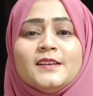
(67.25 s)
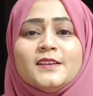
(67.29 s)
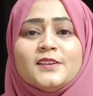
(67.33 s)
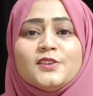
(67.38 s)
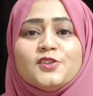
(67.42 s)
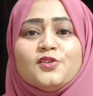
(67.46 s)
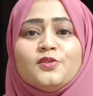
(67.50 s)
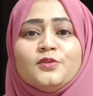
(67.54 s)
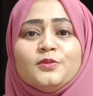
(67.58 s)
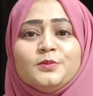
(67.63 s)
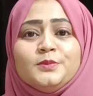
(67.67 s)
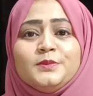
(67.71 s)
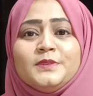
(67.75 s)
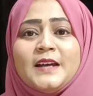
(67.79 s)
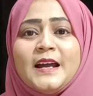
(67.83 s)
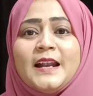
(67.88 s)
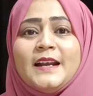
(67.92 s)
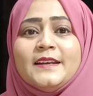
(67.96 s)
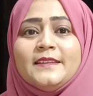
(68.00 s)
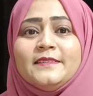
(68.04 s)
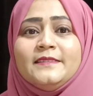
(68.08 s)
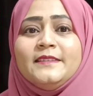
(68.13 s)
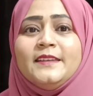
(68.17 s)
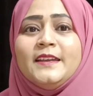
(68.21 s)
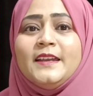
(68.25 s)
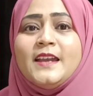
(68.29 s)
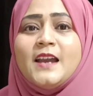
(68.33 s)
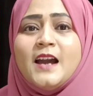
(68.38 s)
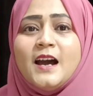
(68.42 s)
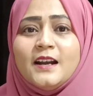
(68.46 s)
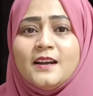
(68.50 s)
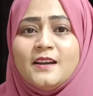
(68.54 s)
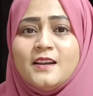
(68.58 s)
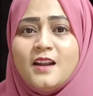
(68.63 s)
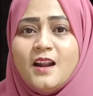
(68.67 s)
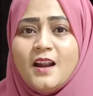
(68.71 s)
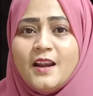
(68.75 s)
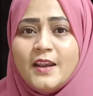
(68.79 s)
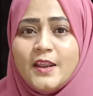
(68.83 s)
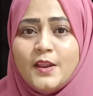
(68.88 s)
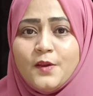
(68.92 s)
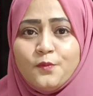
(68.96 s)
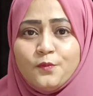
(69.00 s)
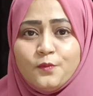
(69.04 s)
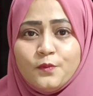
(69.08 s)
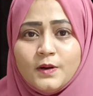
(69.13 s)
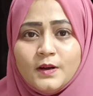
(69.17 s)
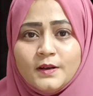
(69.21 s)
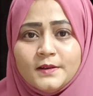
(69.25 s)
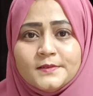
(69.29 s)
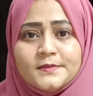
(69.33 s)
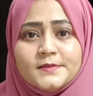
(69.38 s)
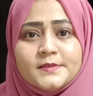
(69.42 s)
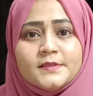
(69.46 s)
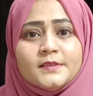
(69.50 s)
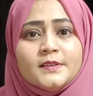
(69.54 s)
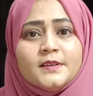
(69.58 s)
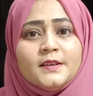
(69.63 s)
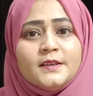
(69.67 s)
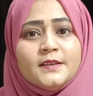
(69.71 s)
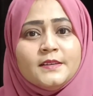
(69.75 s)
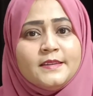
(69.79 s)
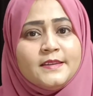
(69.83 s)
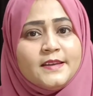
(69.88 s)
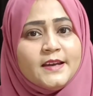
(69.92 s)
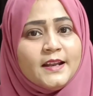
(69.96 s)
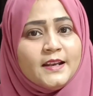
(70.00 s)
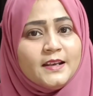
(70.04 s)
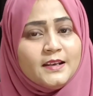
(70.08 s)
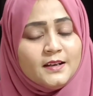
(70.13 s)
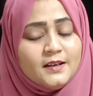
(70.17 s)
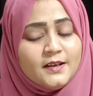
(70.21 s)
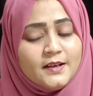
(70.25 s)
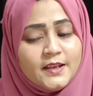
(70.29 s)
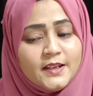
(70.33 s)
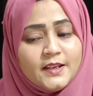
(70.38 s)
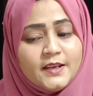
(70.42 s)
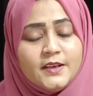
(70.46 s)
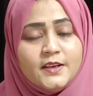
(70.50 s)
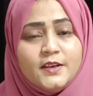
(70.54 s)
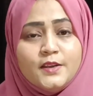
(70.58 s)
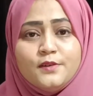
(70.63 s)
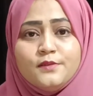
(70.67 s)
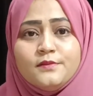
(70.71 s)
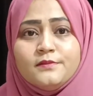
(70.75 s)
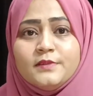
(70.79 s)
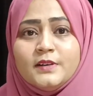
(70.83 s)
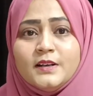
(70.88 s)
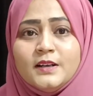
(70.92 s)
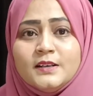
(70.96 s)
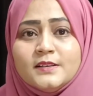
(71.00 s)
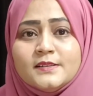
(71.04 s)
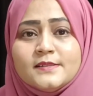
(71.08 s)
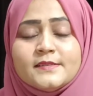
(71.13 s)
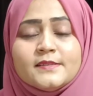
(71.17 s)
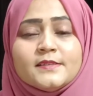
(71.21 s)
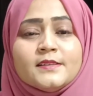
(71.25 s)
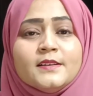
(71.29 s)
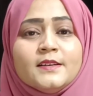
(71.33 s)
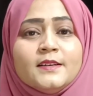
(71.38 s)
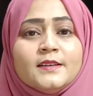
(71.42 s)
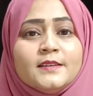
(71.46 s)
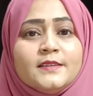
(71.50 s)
So that they are learning words, they are learning new words,